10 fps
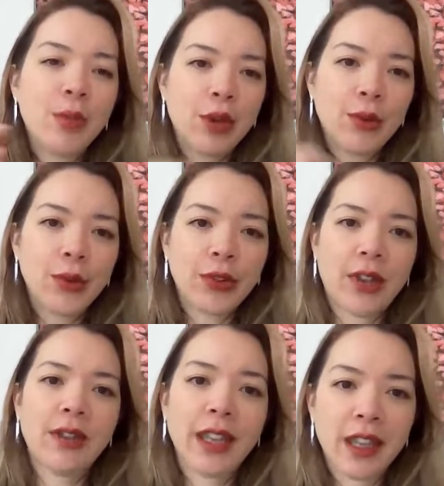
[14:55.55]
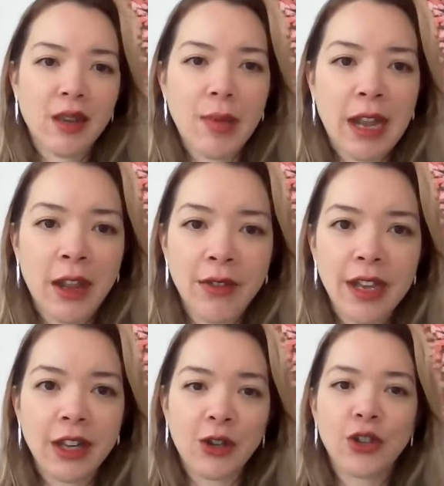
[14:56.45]
but also thinking about
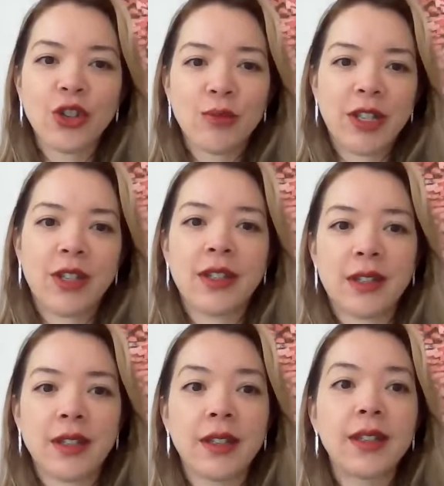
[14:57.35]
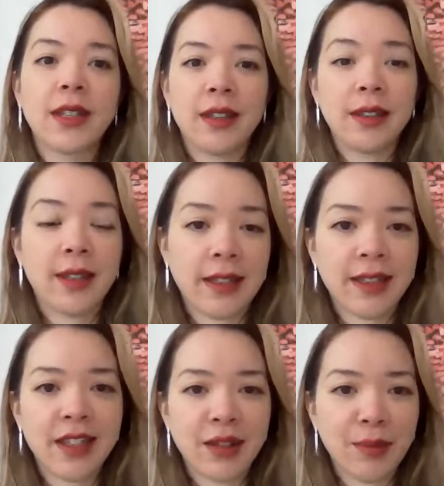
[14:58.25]
their contribution to the
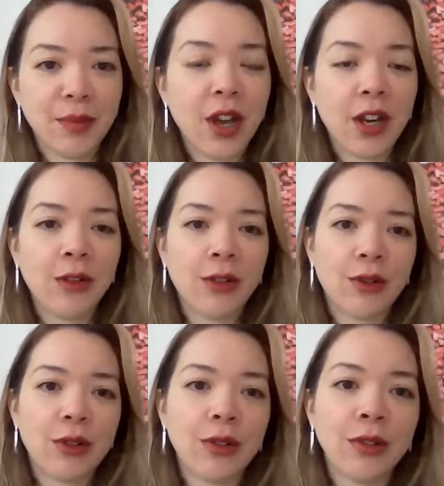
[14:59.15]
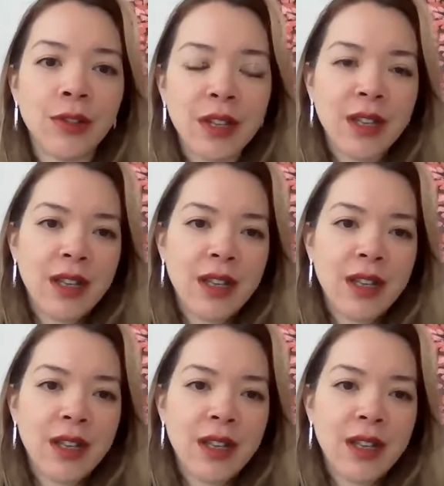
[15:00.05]
system overall.